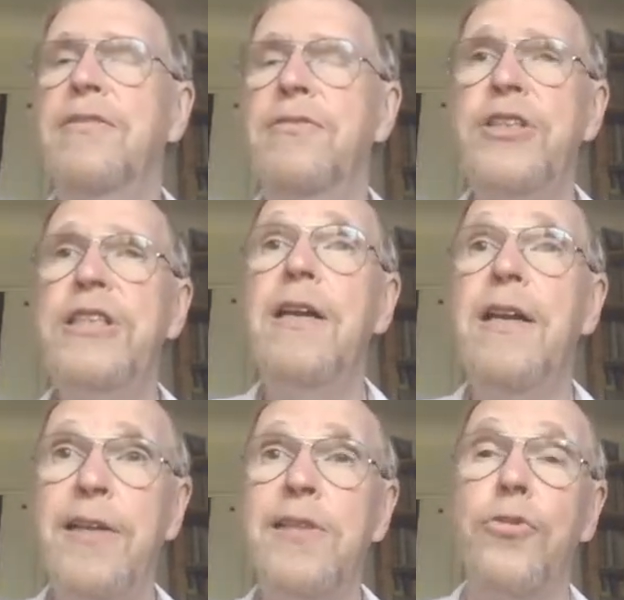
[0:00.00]

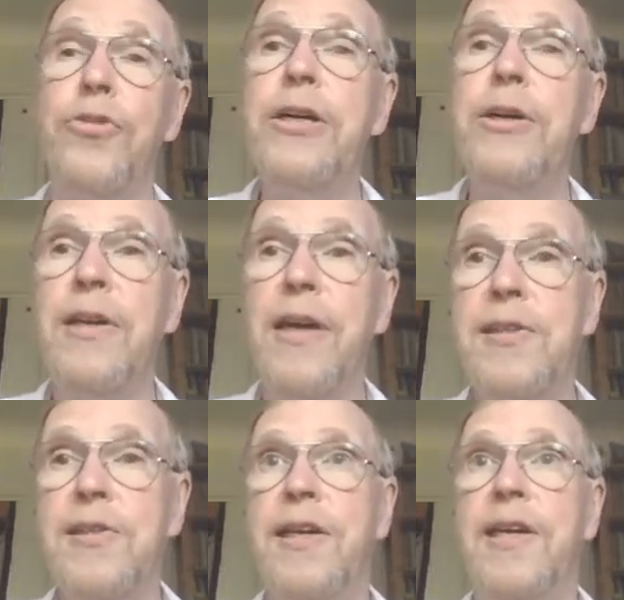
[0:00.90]
realized or
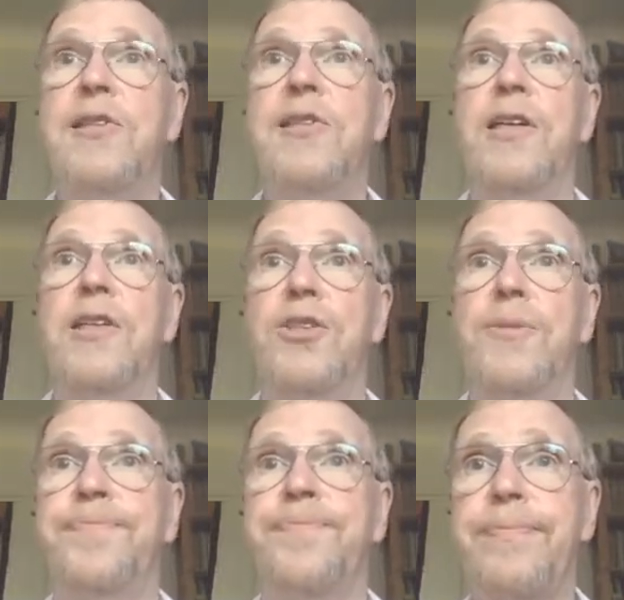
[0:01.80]
recognized as
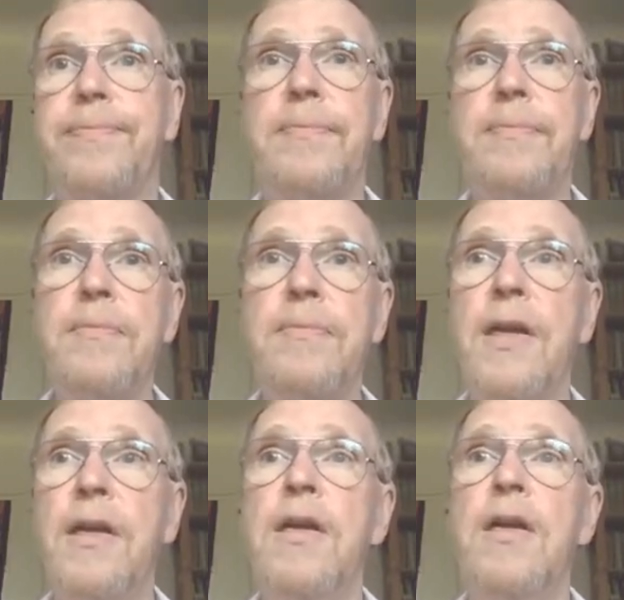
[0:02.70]
such.
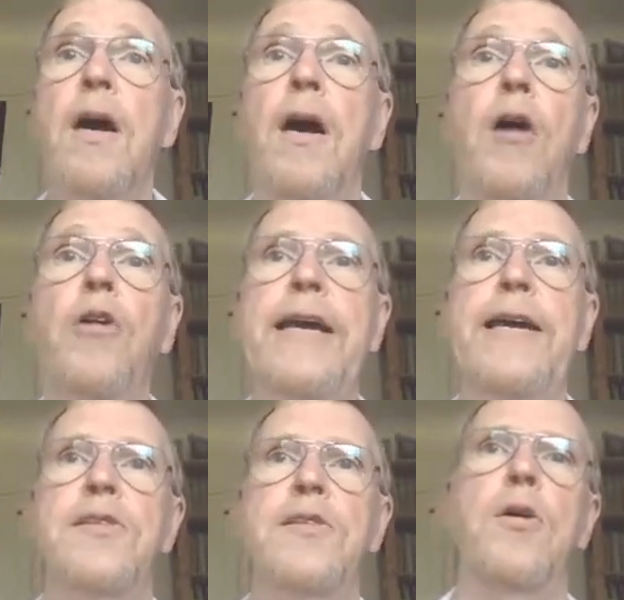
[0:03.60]

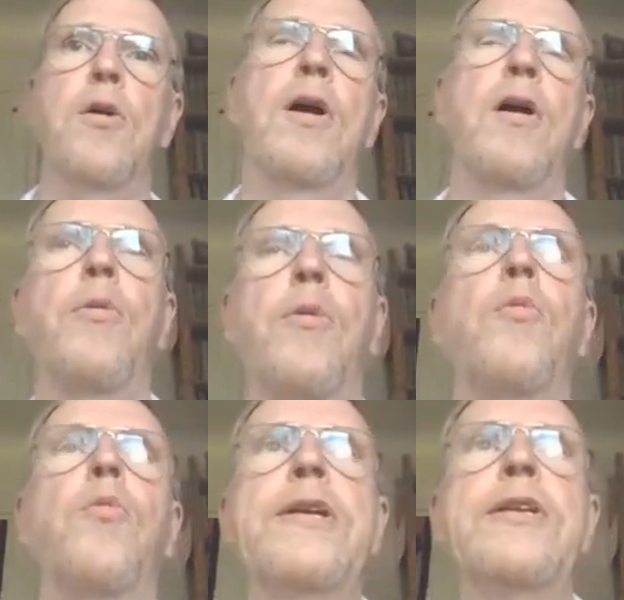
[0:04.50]
Okay, so
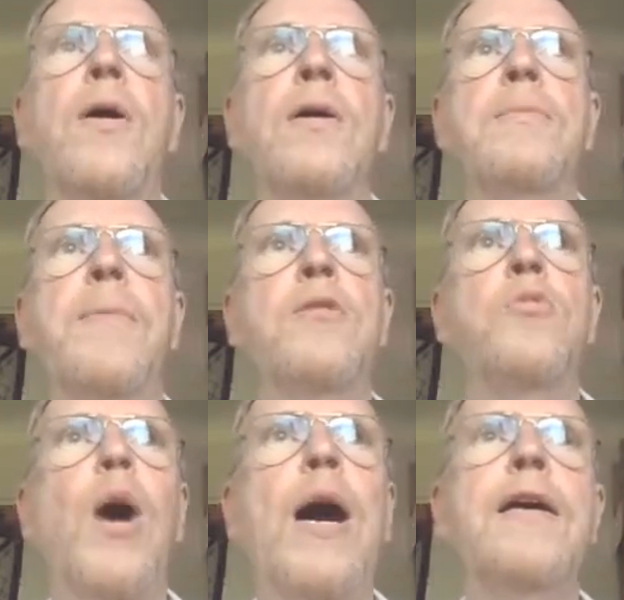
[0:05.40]
we talked about
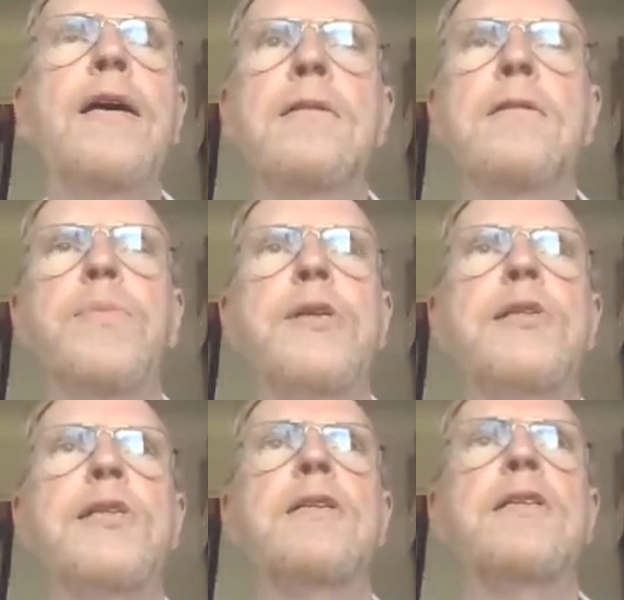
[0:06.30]
why
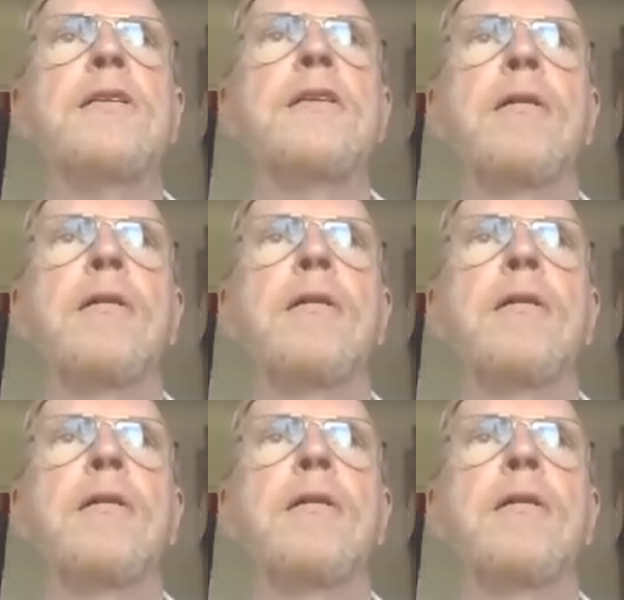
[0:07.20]
100%